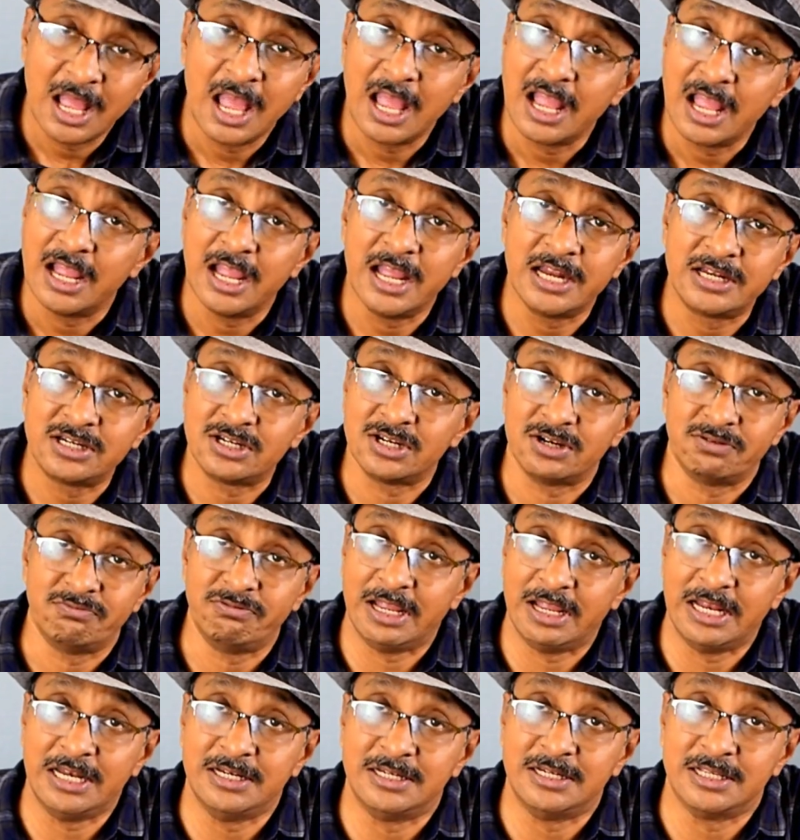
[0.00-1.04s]
It
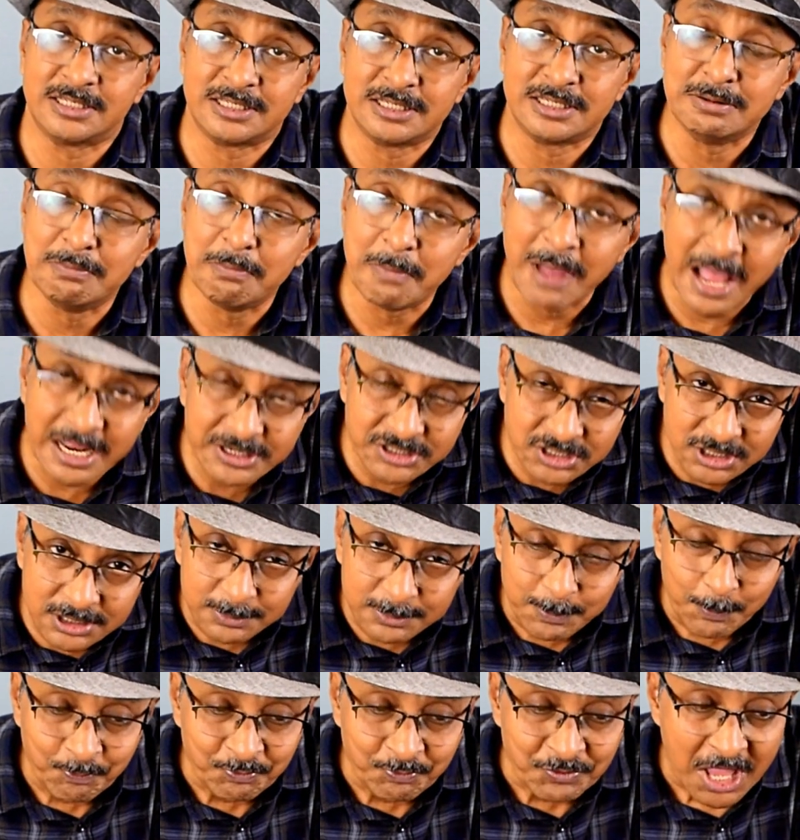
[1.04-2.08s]
really doesn't matter.
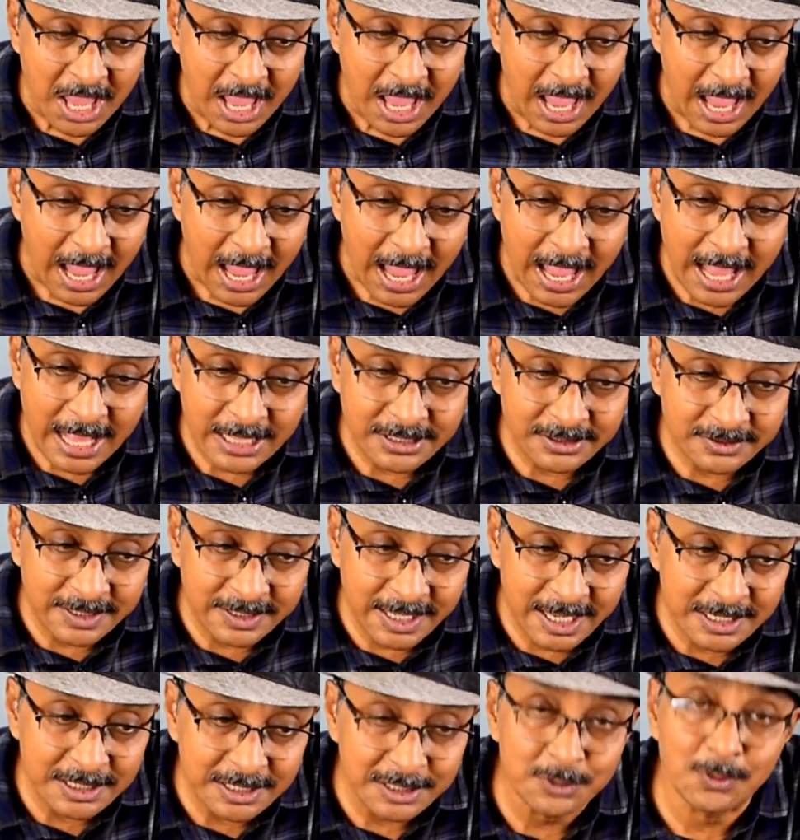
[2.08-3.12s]
And
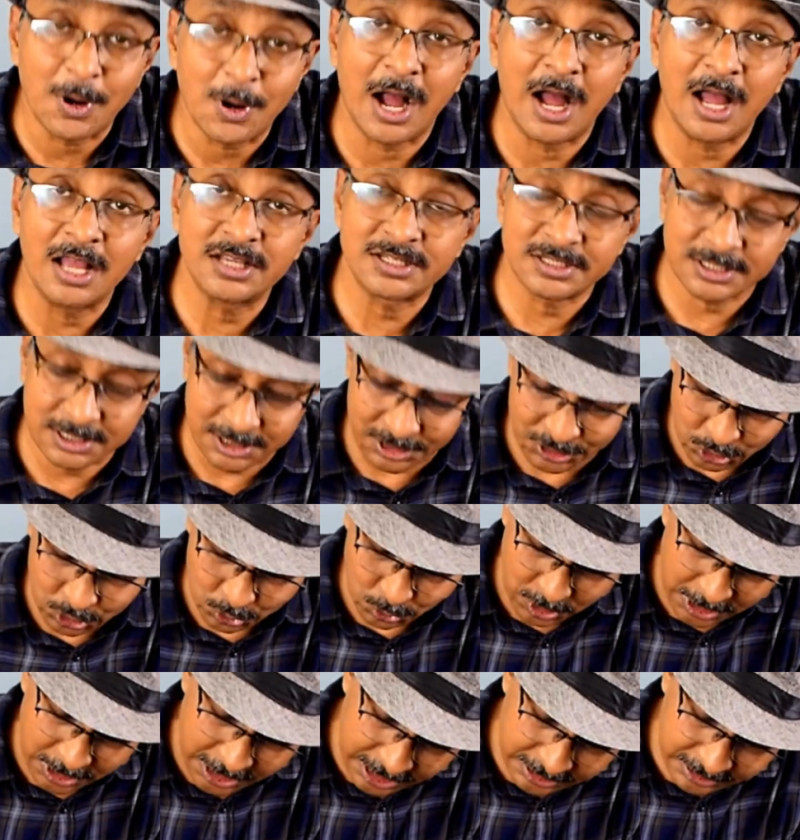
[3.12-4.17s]
then you ask her to
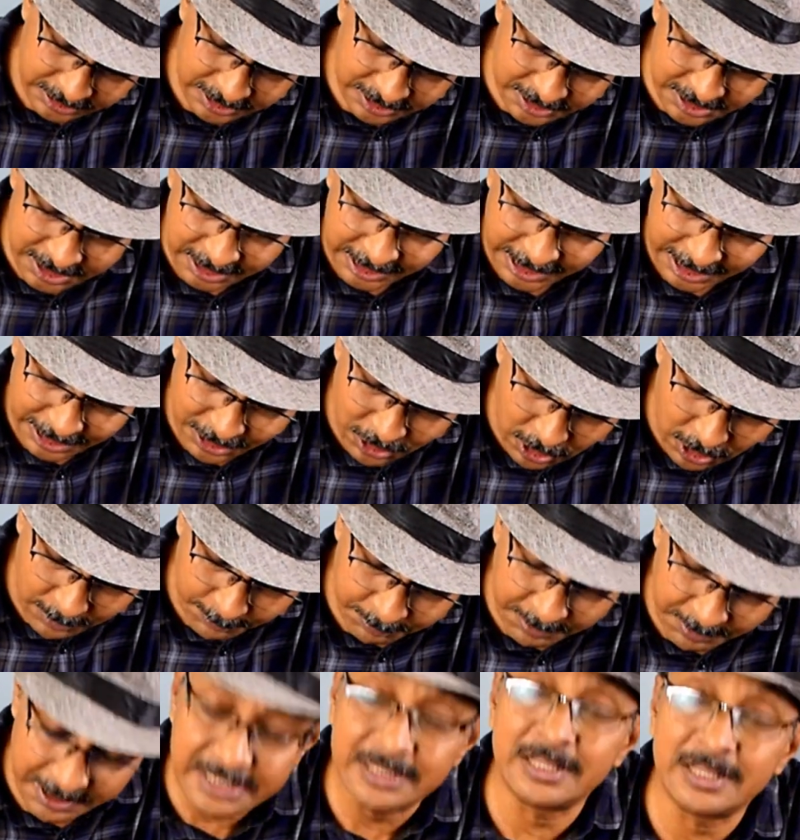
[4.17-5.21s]
cut the deck and
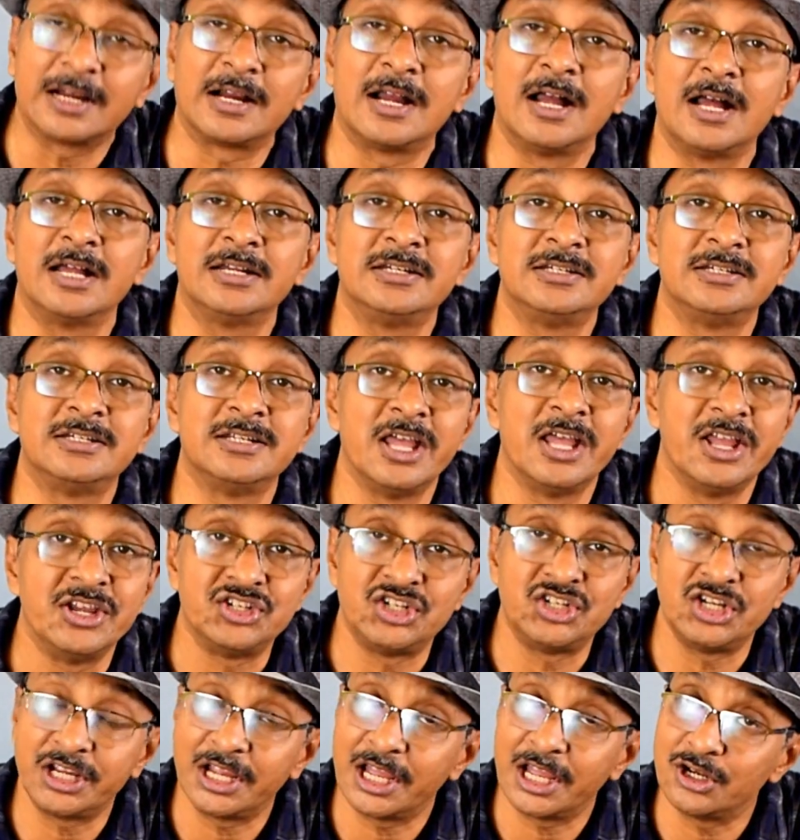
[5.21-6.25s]
complete the cut.
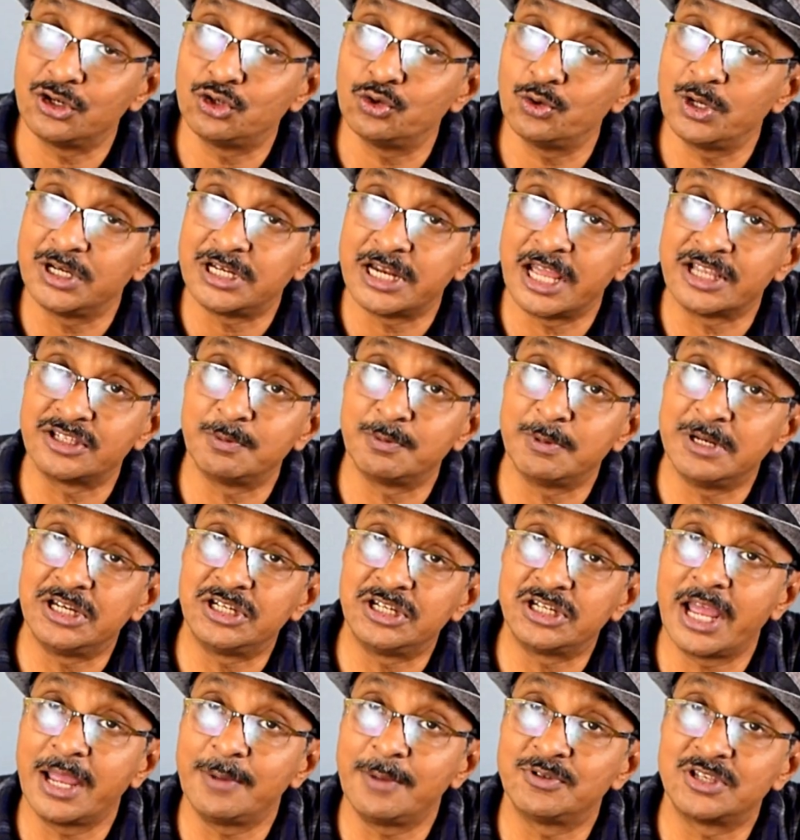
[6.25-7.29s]
She can do it as many
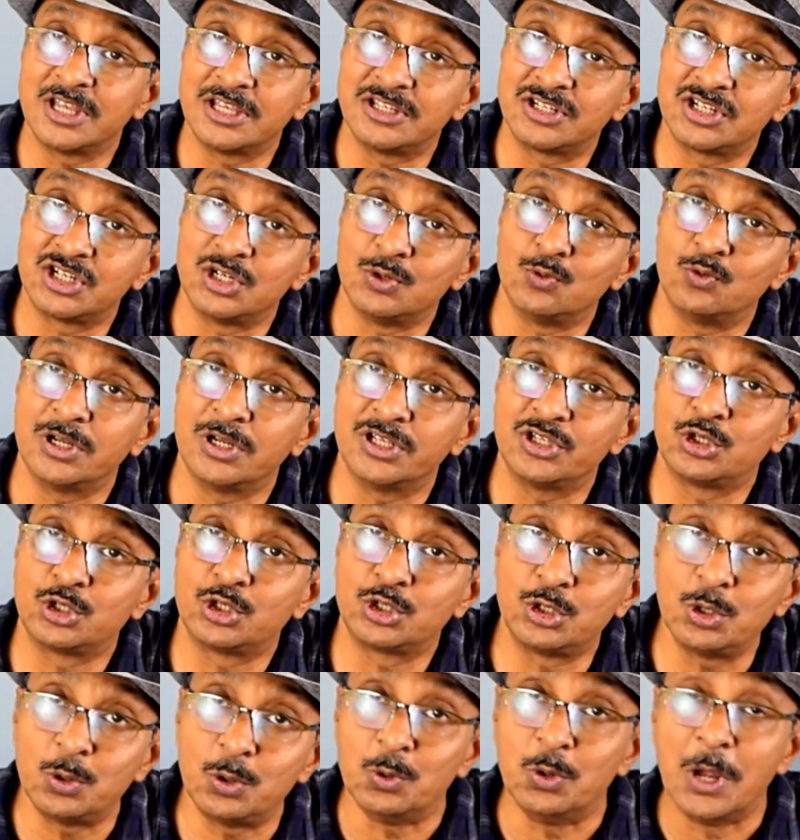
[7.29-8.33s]
times as she wants
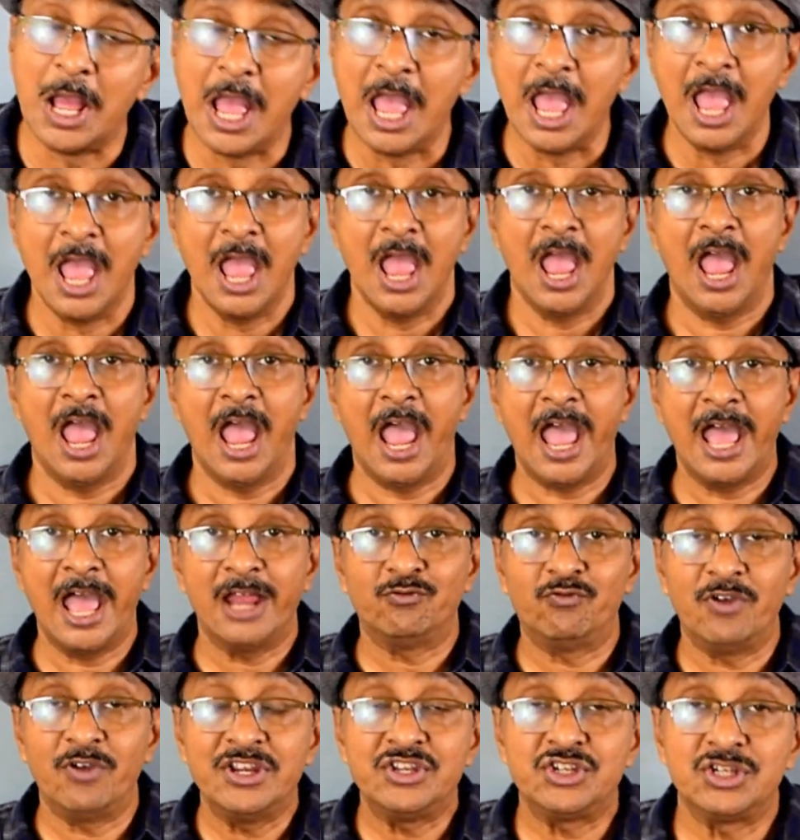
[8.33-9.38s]
to. And
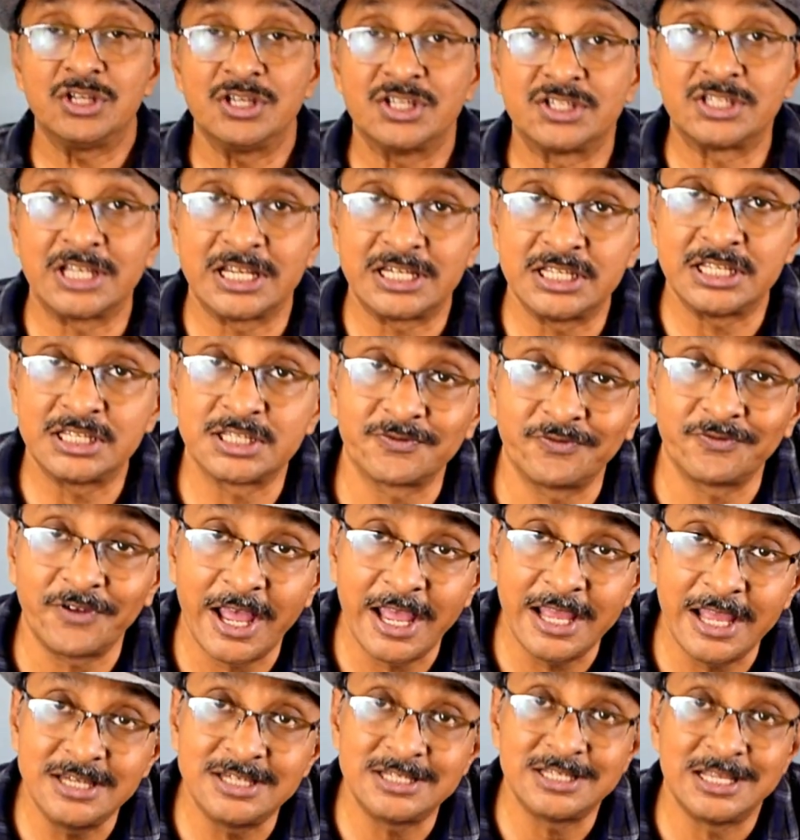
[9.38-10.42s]
when she is
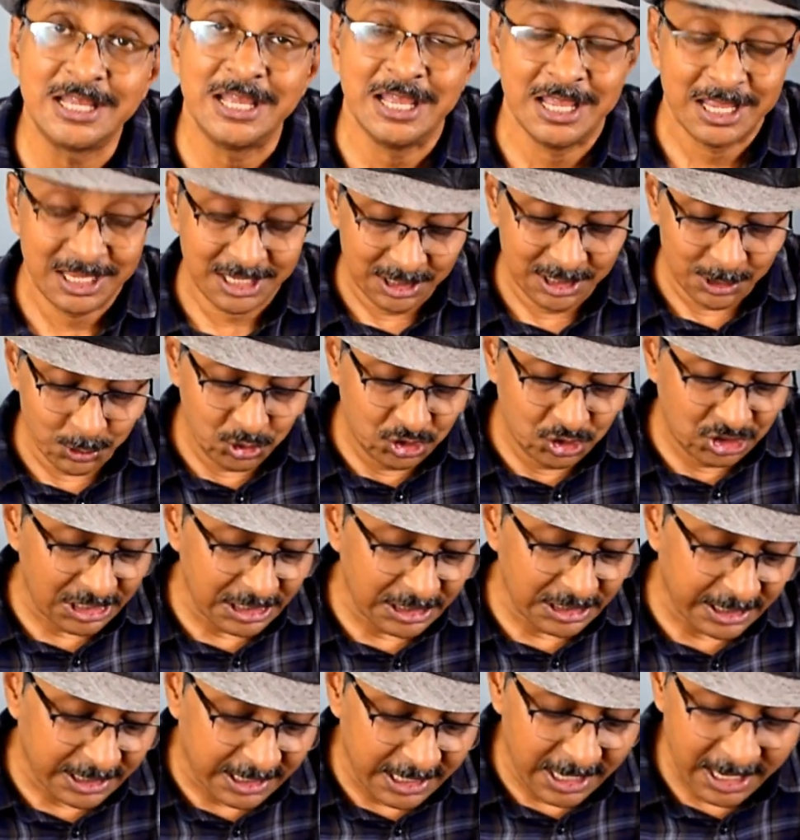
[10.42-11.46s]
satisfied, you deal
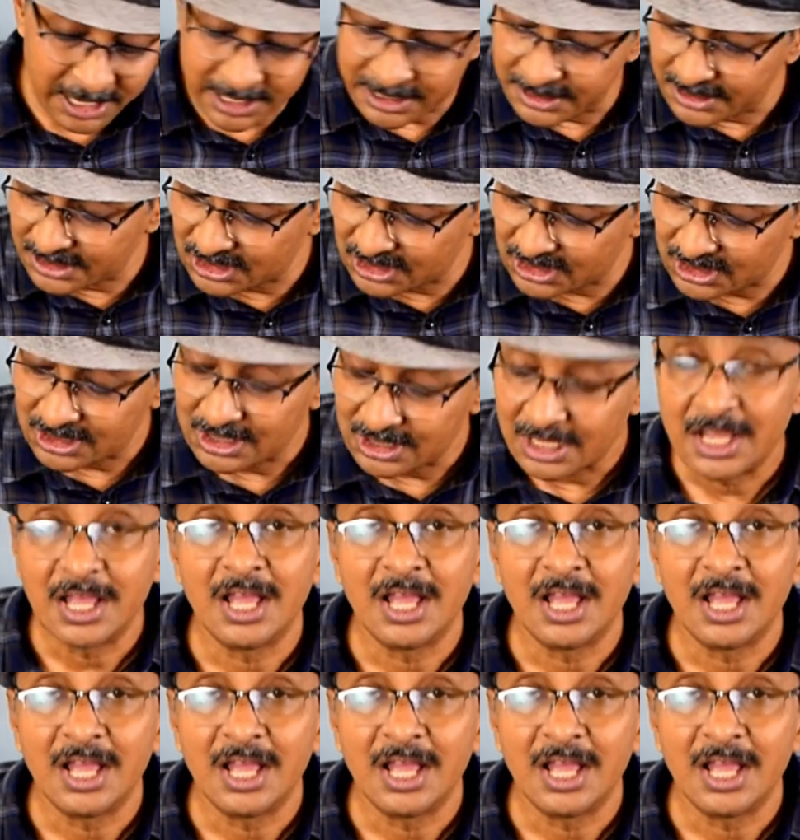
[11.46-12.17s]
the cards